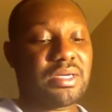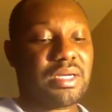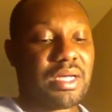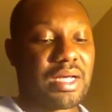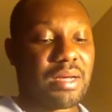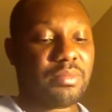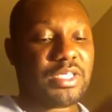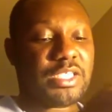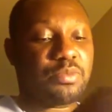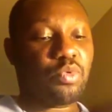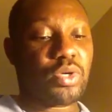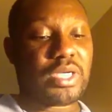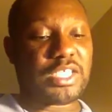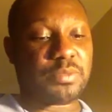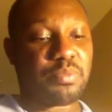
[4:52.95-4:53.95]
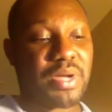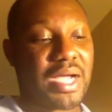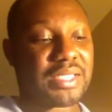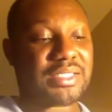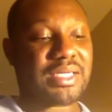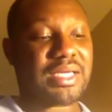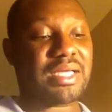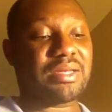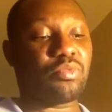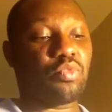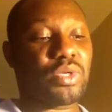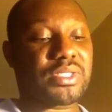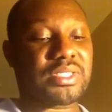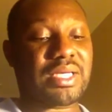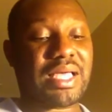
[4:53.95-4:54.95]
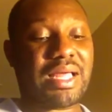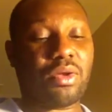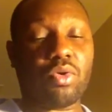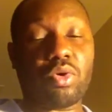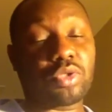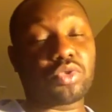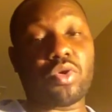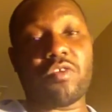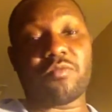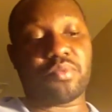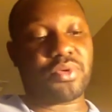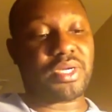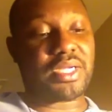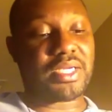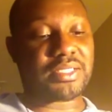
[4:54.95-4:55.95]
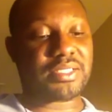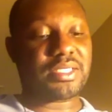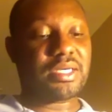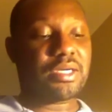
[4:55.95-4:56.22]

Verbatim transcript: Um, this book is packed and with a lot of prayers